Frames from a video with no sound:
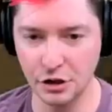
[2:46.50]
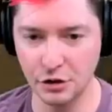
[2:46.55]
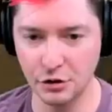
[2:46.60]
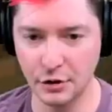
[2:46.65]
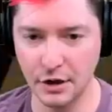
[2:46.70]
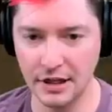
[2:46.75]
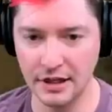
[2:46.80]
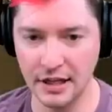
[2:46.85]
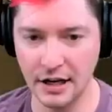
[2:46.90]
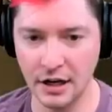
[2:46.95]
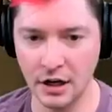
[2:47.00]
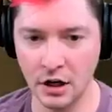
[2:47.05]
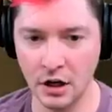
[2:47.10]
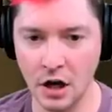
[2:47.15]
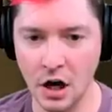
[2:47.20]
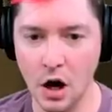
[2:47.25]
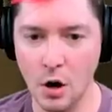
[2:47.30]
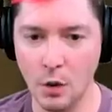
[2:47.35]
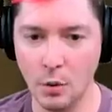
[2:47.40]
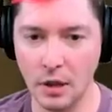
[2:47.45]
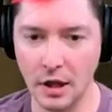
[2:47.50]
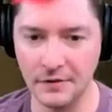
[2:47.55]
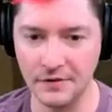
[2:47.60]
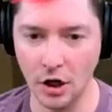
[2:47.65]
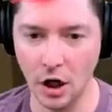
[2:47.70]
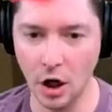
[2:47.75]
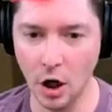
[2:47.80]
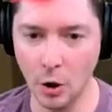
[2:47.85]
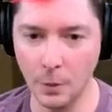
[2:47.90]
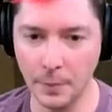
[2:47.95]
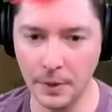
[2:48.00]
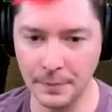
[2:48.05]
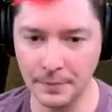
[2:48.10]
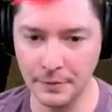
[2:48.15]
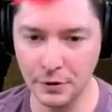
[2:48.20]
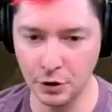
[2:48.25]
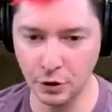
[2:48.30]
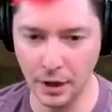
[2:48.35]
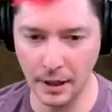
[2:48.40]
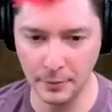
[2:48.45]
us right there. We'll have to open
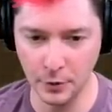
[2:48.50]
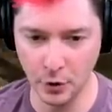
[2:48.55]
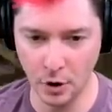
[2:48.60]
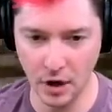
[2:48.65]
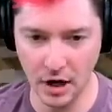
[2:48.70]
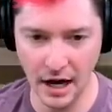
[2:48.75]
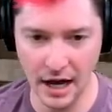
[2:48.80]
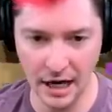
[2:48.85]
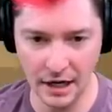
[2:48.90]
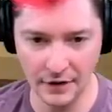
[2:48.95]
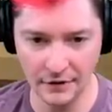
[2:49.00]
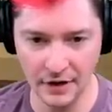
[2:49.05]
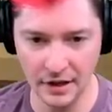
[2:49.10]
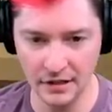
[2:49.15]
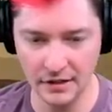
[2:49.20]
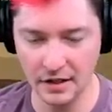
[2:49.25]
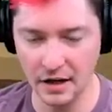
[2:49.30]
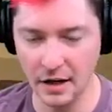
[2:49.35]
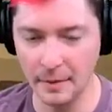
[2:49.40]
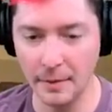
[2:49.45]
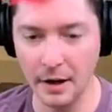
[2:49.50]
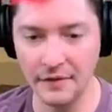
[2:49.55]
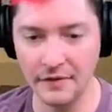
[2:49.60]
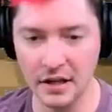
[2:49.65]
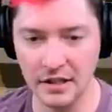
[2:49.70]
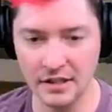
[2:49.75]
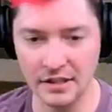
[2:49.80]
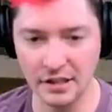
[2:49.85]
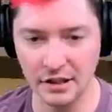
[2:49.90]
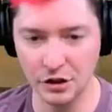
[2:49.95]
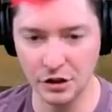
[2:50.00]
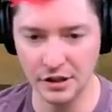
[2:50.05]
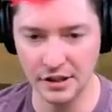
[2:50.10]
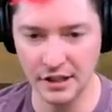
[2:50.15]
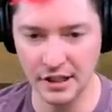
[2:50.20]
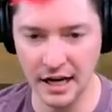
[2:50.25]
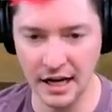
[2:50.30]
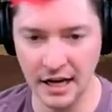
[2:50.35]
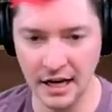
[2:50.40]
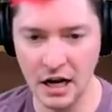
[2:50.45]
up the trap door ahead of us, above us, I should
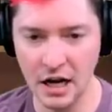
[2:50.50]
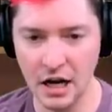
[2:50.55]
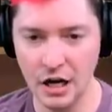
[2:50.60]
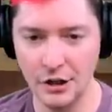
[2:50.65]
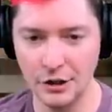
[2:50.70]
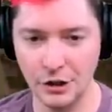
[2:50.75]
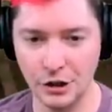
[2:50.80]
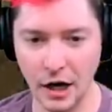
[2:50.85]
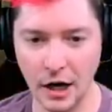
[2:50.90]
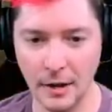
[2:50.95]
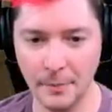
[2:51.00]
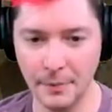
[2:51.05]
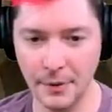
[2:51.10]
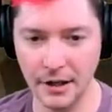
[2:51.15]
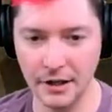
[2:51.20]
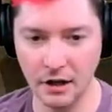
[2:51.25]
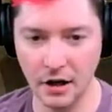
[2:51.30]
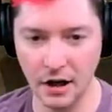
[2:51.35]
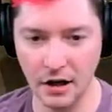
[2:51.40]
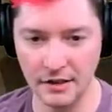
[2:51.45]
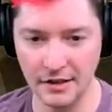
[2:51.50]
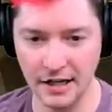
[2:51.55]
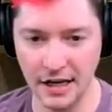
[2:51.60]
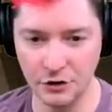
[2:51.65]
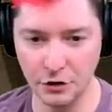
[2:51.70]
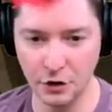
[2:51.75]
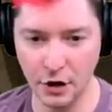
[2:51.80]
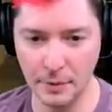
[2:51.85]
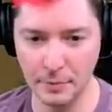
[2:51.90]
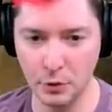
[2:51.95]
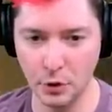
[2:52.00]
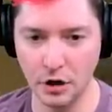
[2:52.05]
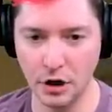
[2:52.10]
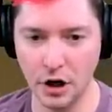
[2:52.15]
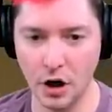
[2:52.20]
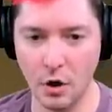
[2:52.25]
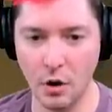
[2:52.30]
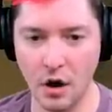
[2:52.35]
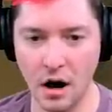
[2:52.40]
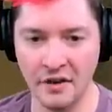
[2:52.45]
say, jump and cause that trap door to
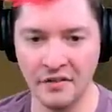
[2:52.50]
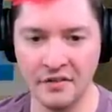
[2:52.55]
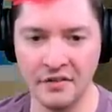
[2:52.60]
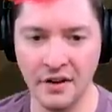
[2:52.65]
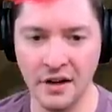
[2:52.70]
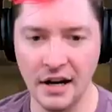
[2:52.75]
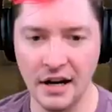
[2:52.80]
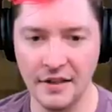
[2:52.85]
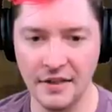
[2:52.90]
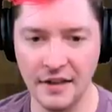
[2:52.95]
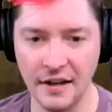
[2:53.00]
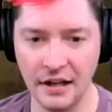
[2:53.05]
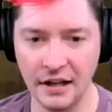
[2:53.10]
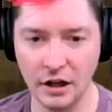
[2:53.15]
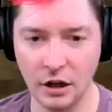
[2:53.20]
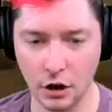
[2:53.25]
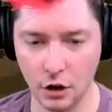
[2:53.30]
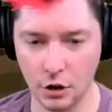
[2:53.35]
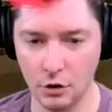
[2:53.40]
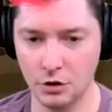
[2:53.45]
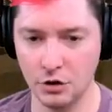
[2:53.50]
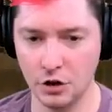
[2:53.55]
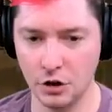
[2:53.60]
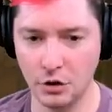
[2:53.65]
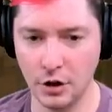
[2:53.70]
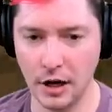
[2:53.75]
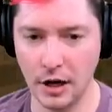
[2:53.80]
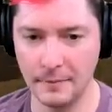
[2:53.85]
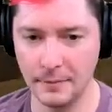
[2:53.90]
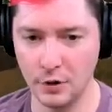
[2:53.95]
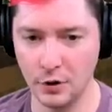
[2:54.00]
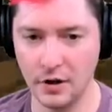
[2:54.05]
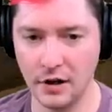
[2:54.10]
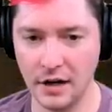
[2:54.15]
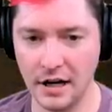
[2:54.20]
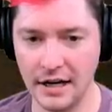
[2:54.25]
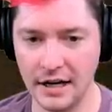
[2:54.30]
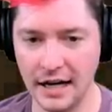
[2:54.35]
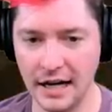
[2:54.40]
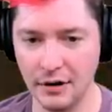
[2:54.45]
go off, then close the trap door,
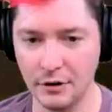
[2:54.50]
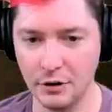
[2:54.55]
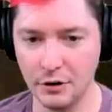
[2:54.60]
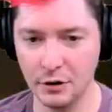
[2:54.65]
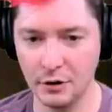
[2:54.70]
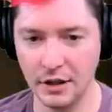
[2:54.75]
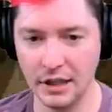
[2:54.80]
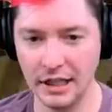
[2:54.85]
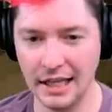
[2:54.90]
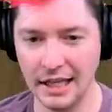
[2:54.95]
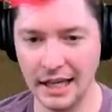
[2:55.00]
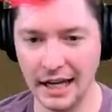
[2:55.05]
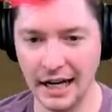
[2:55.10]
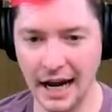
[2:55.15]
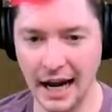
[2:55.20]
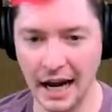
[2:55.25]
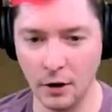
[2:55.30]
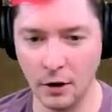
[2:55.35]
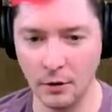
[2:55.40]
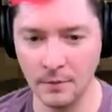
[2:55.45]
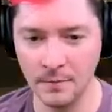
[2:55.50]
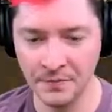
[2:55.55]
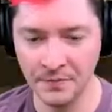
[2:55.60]
and now you can get out.